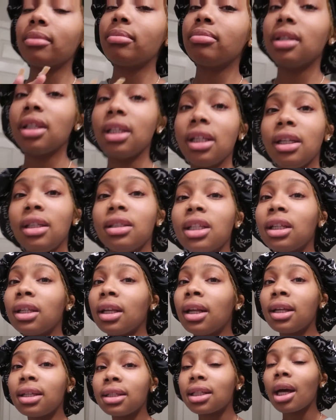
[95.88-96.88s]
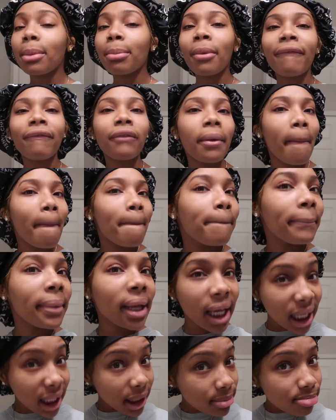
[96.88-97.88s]
please. And then it's coming from
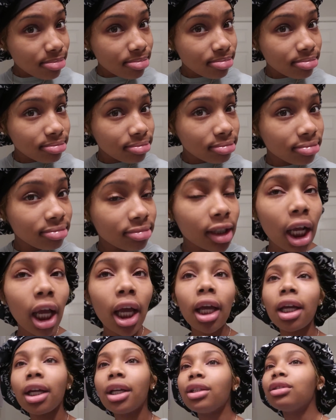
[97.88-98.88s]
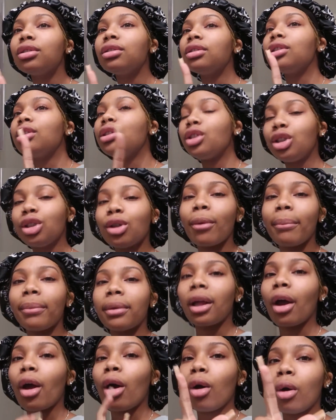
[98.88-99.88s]
me. She'll be
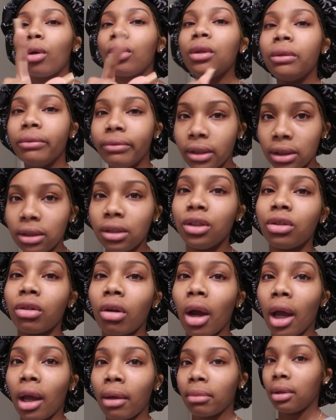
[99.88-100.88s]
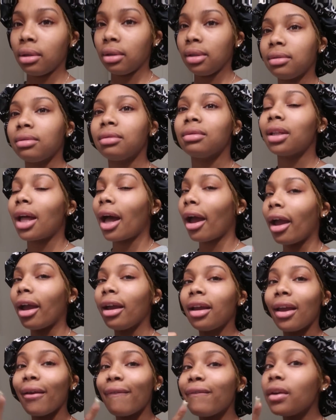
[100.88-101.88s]
like, oh, you really trying me.
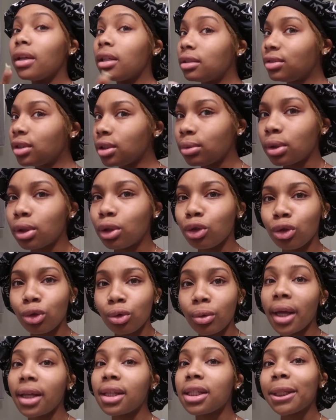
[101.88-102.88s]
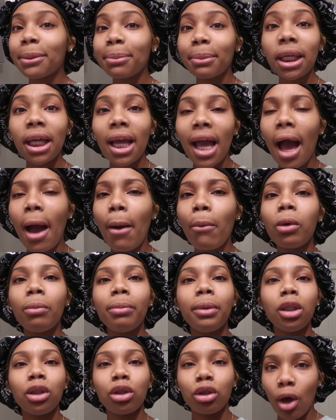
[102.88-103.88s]
like, if, if she was to do that to me, I would
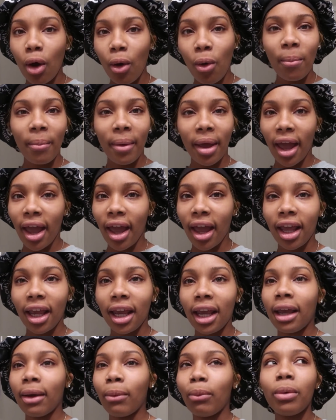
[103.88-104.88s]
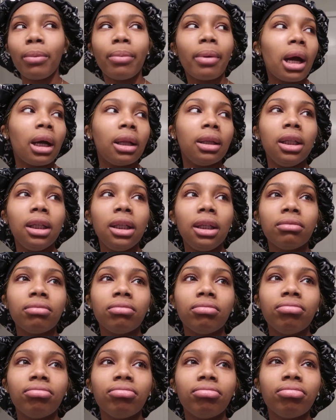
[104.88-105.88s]
be so mad and we probably
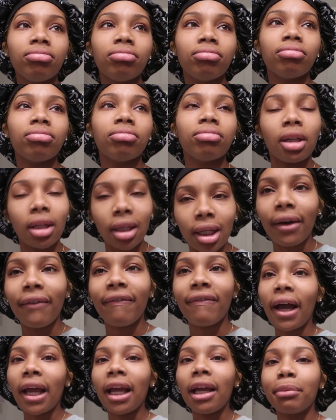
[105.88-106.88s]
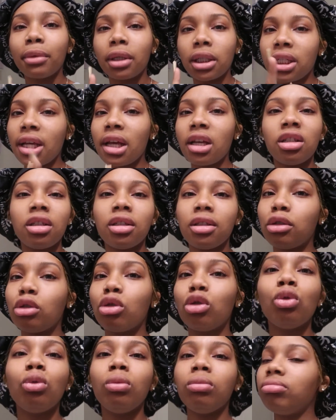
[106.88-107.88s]
end up fighting because that's just
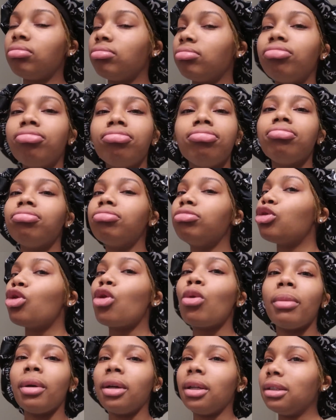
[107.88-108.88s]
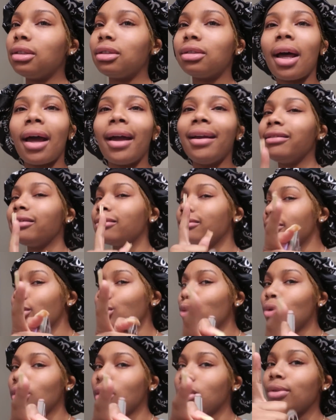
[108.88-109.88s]
too, too much. Like,
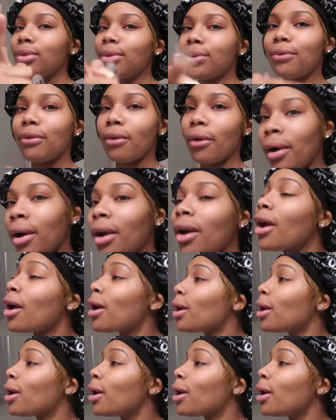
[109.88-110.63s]
you took it too far.